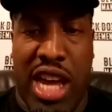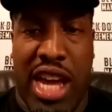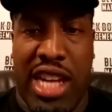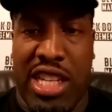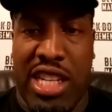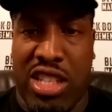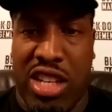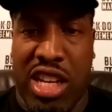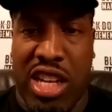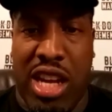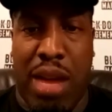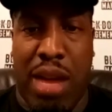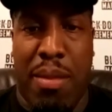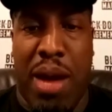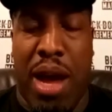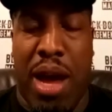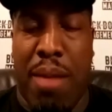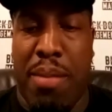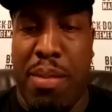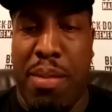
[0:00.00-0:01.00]
And he's going to come
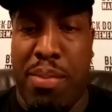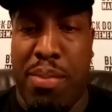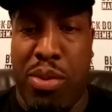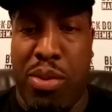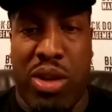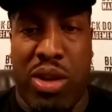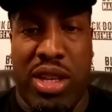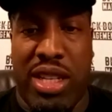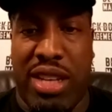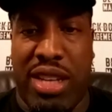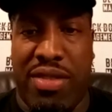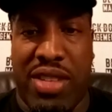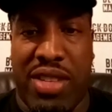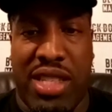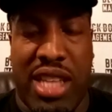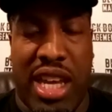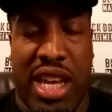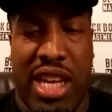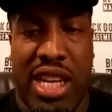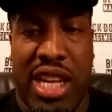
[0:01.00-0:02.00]
out and be brutal and
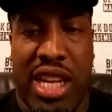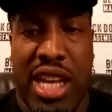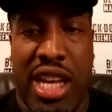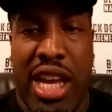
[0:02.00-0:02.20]
devastating.